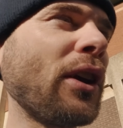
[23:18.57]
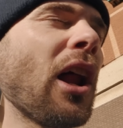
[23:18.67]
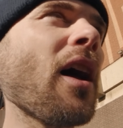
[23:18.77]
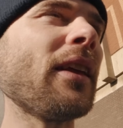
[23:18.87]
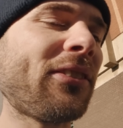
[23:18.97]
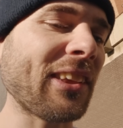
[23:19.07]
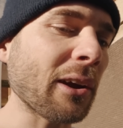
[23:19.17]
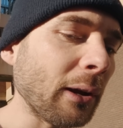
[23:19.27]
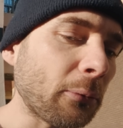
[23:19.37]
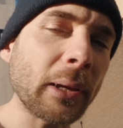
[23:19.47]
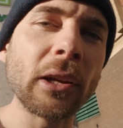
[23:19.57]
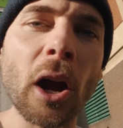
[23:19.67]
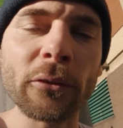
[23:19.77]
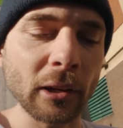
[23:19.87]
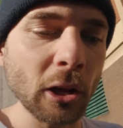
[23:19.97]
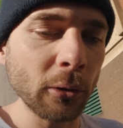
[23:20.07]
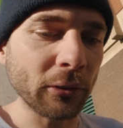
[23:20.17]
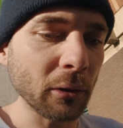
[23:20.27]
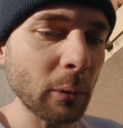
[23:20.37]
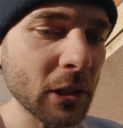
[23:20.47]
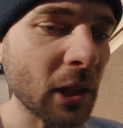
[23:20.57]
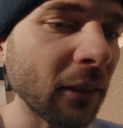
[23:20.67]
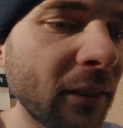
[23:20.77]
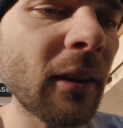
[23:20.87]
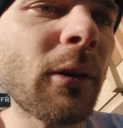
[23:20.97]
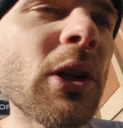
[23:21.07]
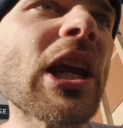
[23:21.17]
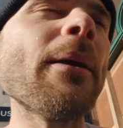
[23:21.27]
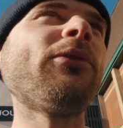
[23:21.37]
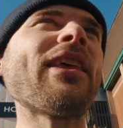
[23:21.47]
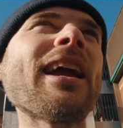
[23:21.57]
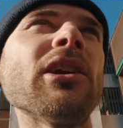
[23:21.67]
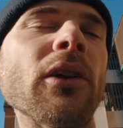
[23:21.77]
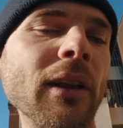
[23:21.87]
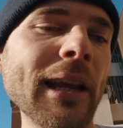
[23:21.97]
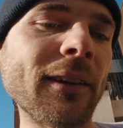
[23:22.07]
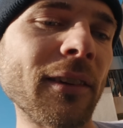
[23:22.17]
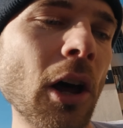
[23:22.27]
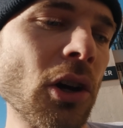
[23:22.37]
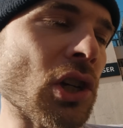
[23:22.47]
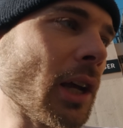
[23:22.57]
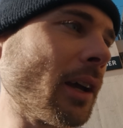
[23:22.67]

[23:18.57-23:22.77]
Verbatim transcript: If you like this series, we can go to Luton, which is which came second on the list last